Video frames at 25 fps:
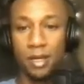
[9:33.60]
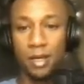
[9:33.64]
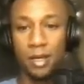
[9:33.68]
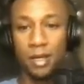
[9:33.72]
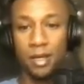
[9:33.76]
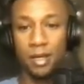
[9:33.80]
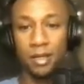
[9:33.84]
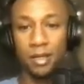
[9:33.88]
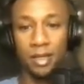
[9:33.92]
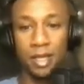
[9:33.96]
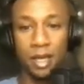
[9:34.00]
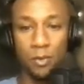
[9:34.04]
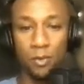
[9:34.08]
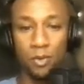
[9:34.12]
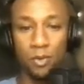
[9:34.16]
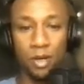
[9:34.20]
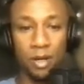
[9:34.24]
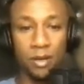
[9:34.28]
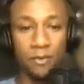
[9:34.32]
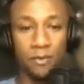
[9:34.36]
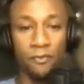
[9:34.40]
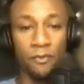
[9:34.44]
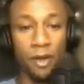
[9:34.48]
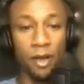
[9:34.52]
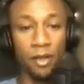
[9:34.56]
Then
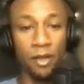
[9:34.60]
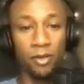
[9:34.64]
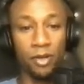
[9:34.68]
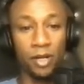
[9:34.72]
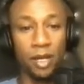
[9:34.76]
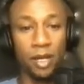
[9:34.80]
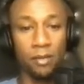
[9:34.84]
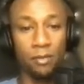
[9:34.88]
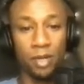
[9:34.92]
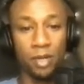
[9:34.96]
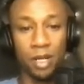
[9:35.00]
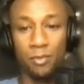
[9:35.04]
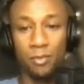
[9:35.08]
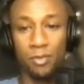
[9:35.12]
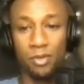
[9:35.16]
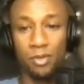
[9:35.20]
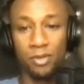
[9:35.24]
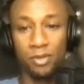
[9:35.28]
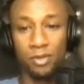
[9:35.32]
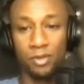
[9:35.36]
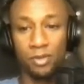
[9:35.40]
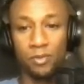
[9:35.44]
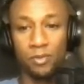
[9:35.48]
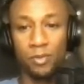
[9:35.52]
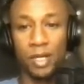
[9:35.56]
followed up, number
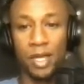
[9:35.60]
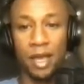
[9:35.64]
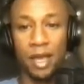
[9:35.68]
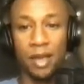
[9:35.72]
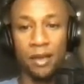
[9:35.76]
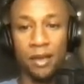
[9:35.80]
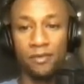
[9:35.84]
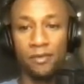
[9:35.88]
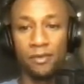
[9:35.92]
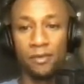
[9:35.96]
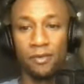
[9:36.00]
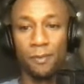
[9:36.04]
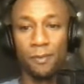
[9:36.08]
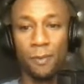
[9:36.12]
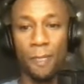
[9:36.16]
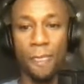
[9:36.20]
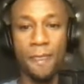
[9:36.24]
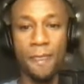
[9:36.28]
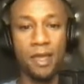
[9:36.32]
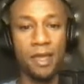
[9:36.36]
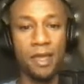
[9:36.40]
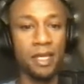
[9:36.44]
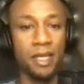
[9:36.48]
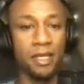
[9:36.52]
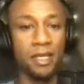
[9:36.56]
2 we have
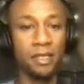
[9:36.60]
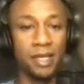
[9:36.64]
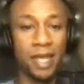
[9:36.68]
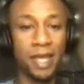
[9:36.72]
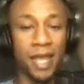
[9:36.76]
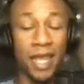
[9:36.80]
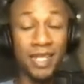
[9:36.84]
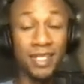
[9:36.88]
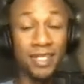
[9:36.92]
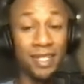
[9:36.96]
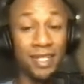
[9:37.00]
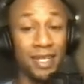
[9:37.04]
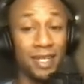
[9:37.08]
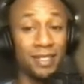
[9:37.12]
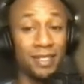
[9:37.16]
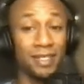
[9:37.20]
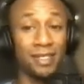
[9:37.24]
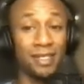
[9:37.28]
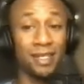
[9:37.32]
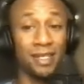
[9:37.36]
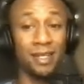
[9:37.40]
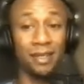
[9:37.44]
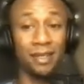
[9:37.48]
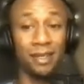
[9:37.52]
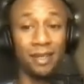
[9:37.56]
is
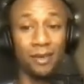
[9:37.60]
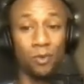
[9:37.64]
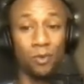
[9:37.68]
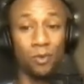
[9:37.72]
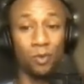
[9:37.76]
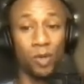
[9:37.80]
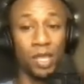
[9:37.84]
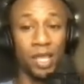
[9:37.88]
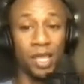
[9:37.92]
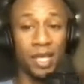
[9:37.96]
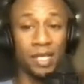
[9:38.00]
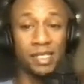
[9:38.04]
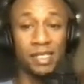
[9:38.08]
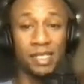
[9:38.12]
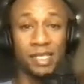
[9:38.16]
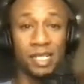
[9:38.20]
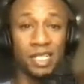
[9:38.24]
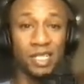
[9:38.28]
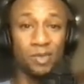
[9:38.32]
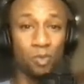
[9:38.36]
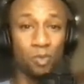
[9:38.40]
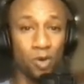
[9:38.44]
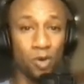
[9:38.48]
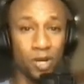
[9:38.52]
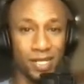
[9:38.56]
AT&T with a
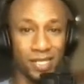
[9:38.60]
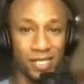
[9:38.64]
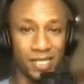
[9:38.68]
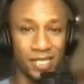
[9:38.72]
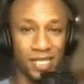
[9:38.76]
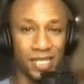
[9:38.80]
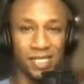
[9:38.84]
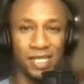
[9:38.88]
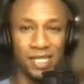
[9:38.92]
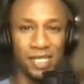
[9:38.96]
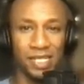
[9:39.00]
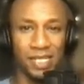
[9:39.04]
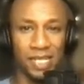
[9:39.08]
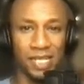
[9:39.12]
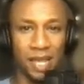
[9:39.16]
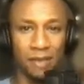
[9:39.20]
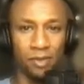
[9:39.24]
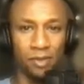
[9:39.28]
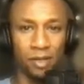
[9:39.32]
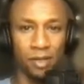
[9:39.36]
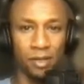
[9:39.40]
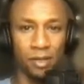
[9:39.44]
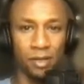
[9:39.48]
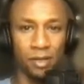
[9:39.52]
$6.67.